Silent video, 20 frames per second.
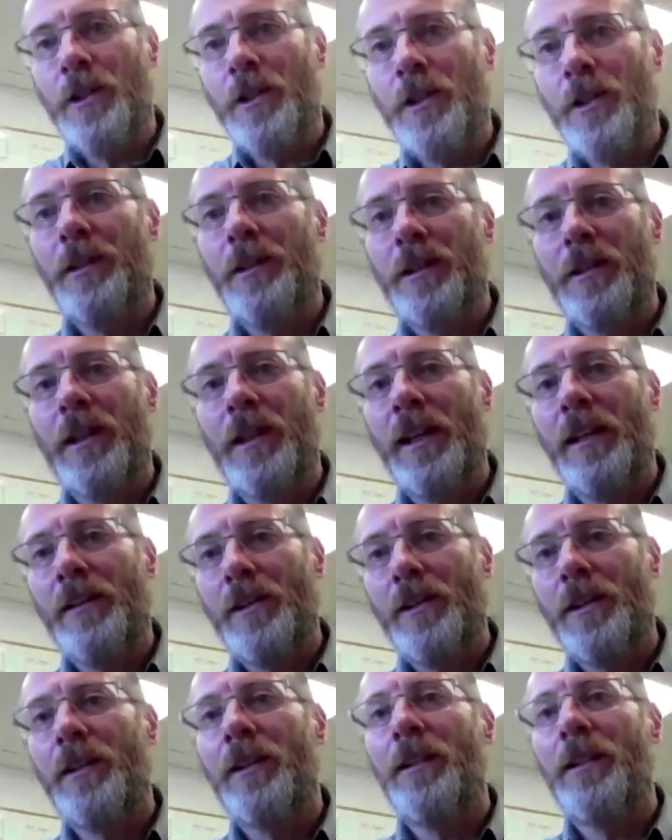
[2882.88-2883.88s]
Yeah. insert the
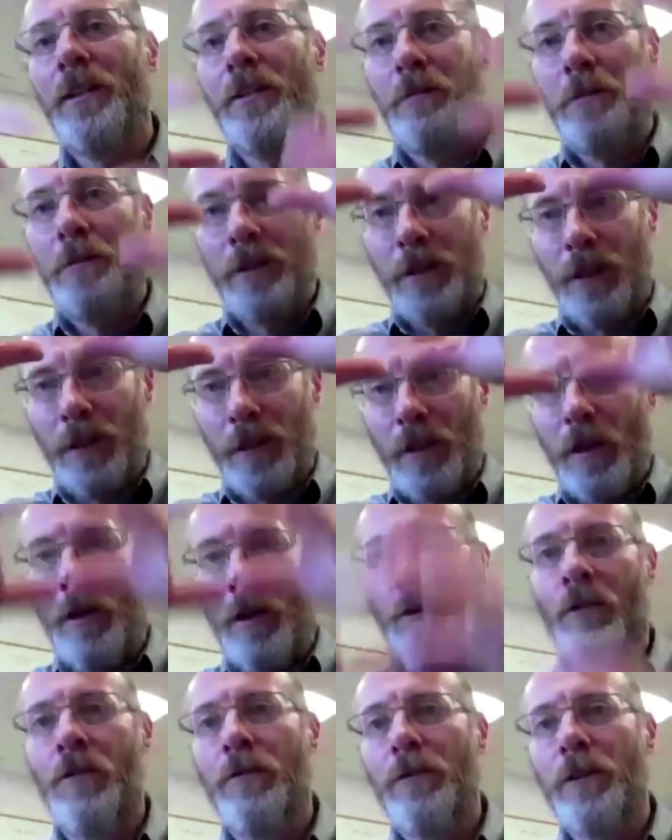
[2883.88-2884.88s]
sensor, you put this
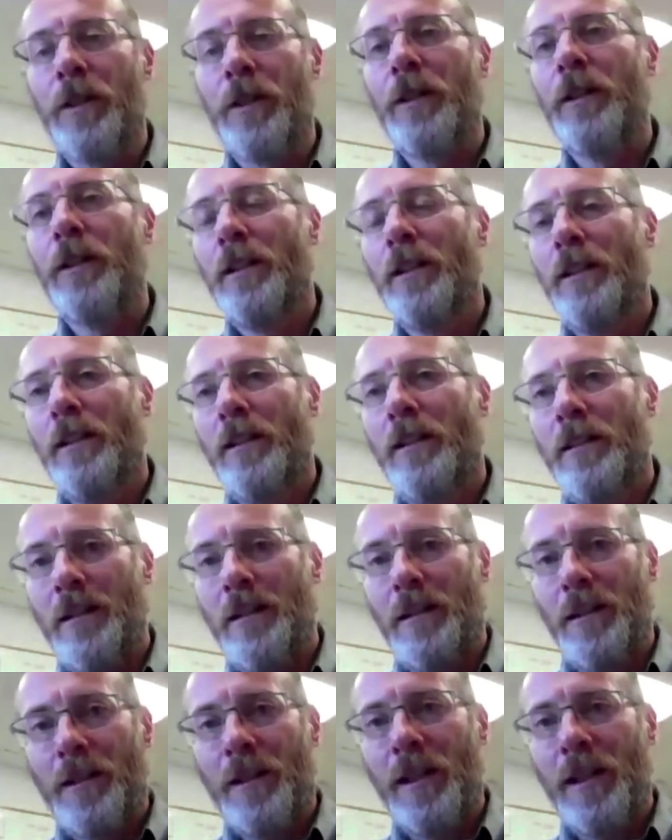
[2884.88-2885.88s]
over
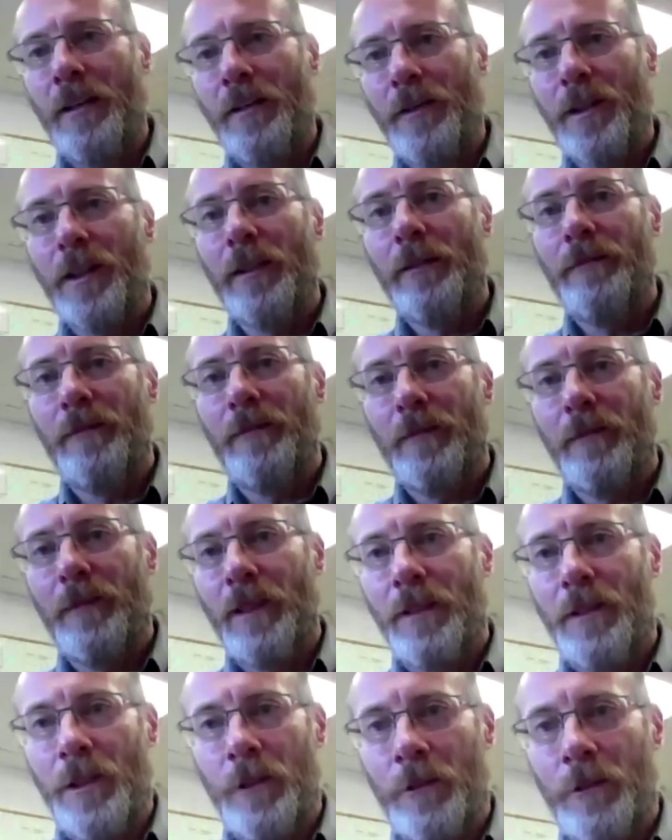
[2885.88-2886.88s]
the sensor.
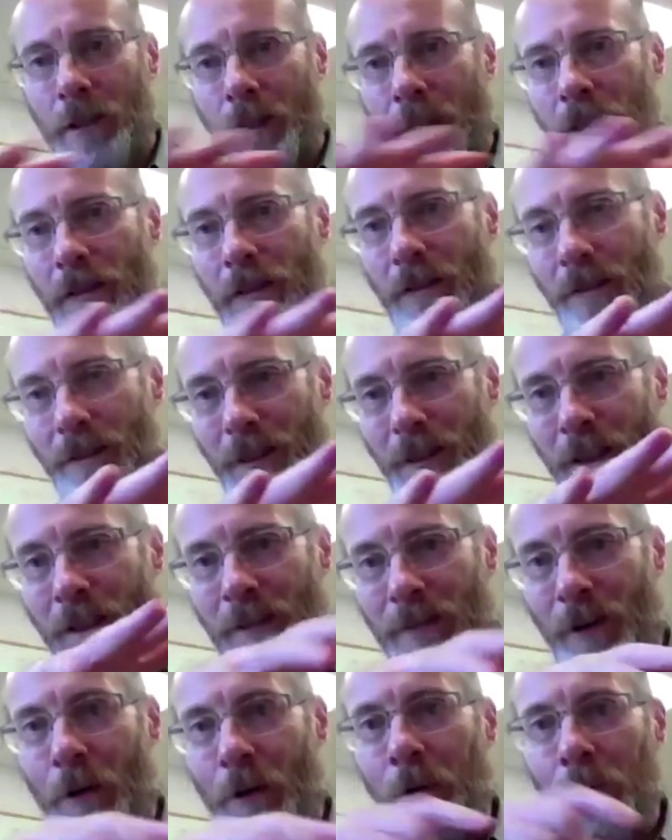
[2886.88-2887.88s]
And so it, it kind
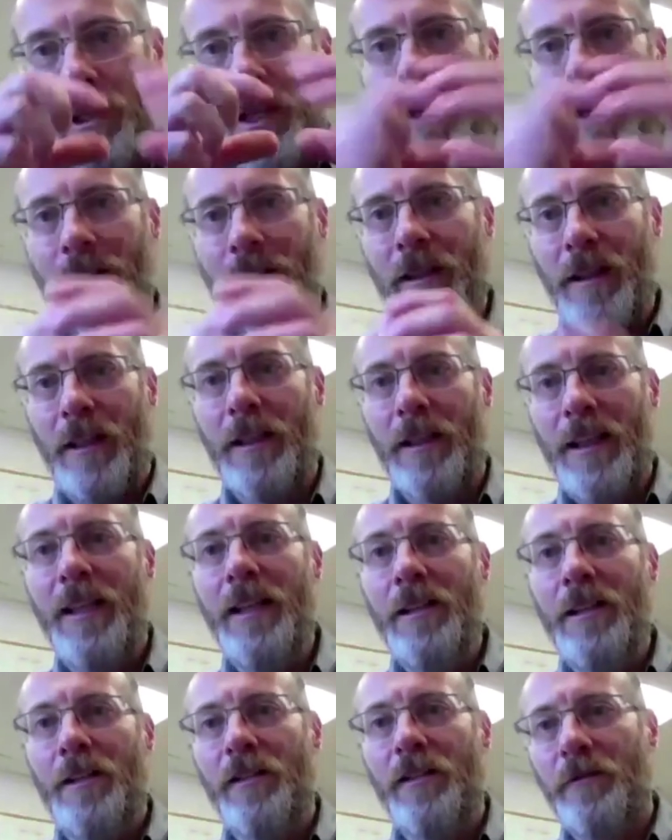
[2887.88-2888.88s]
of holds onto the
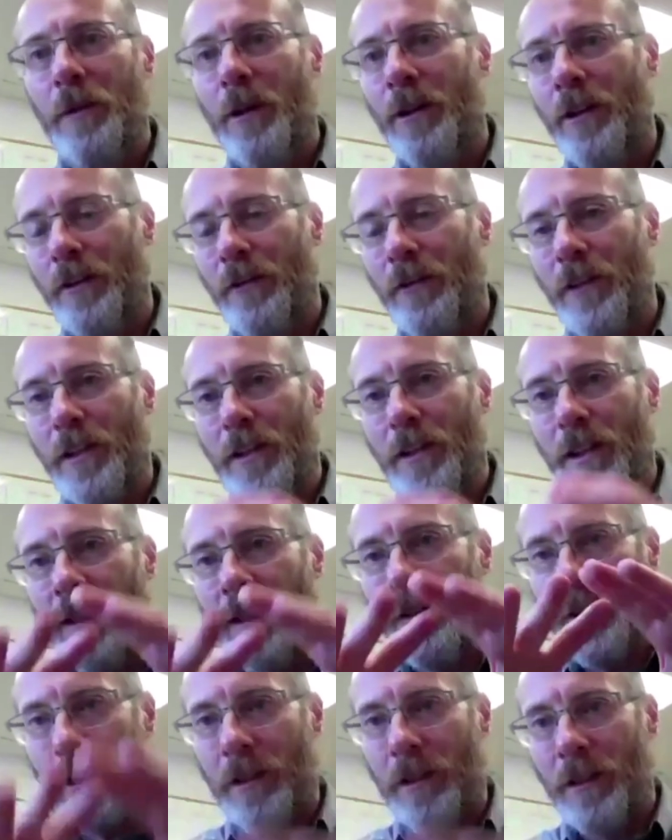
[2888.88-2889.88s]
adhesive part of the
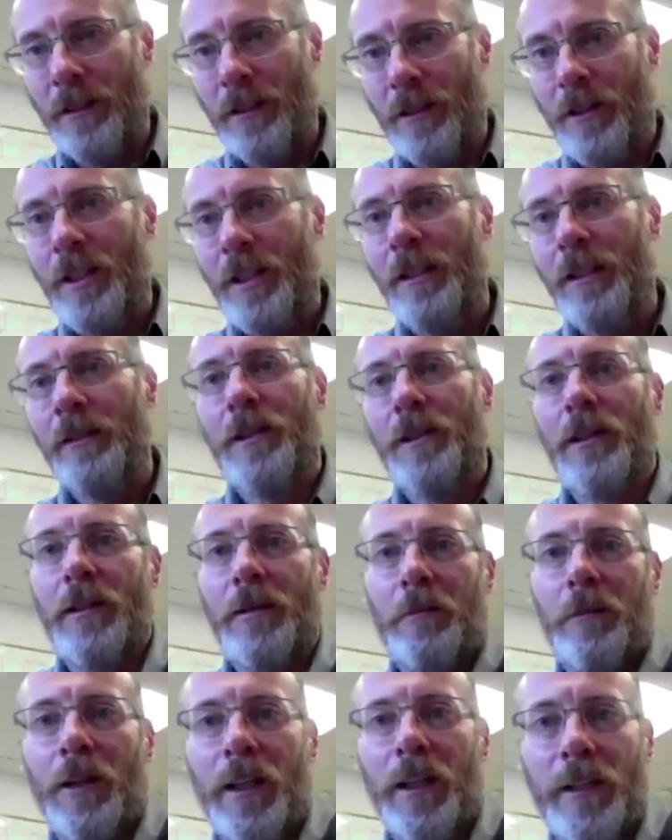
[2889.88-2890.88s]
sensor and seals it
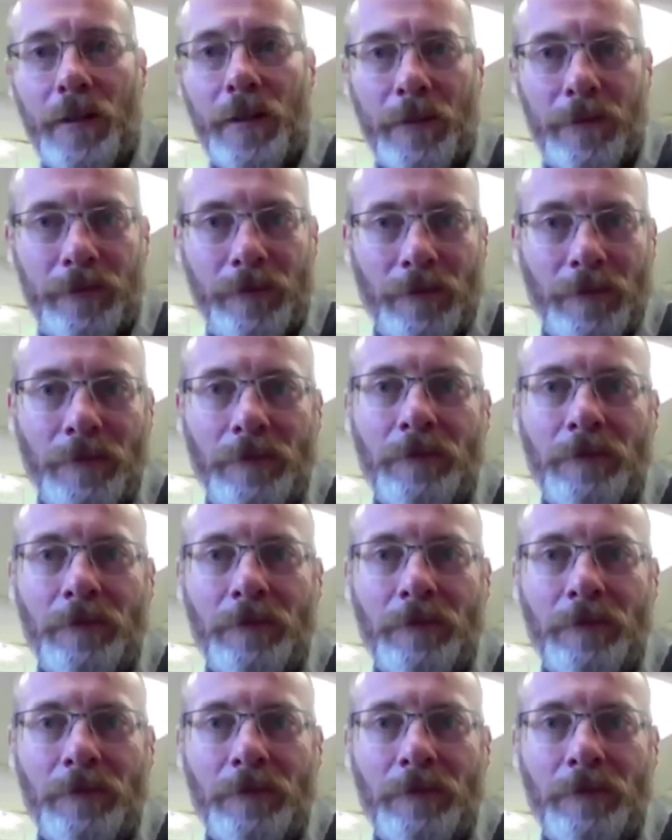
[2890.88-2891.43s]
in place.